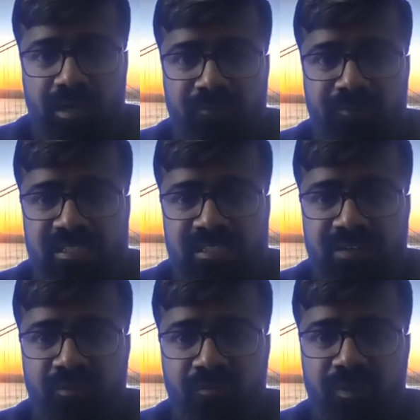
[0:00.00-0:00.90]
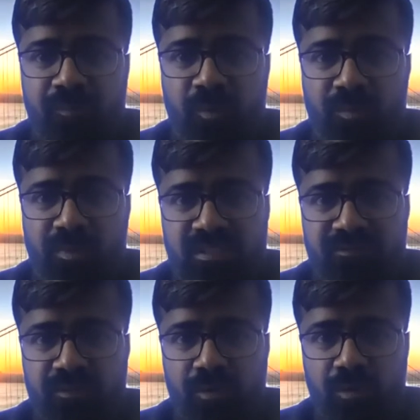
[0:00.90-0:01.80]
advanced level of diplomacy
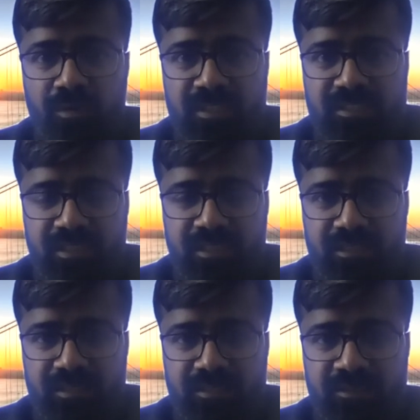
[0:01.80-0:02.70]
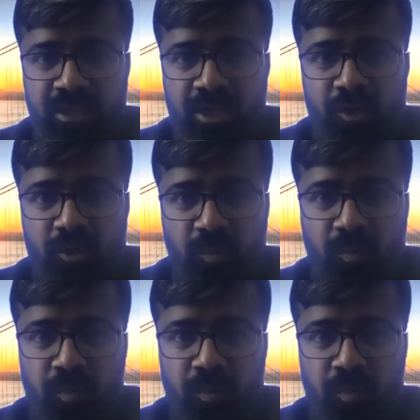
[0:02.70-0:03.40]
with all these countries to